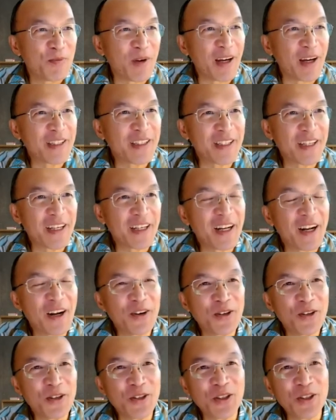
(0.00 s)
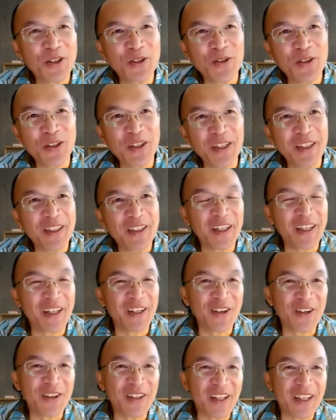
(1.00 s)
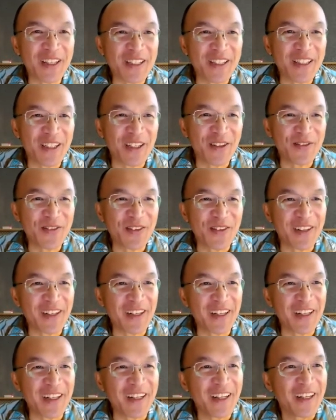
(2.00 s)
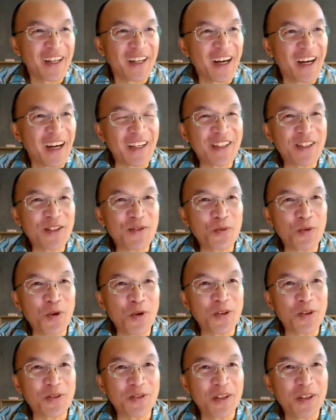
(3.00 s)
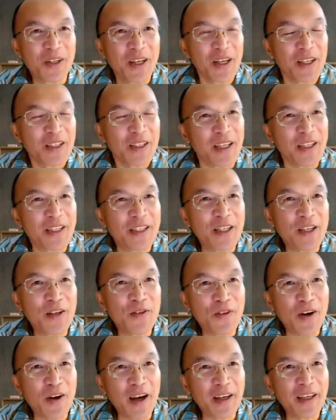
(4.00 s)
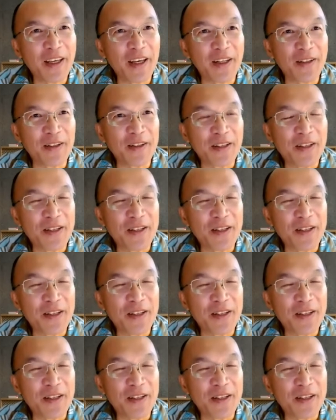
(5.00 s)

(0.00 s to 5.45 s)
saying how are you doing and all that stuff, and then I just won't see if I can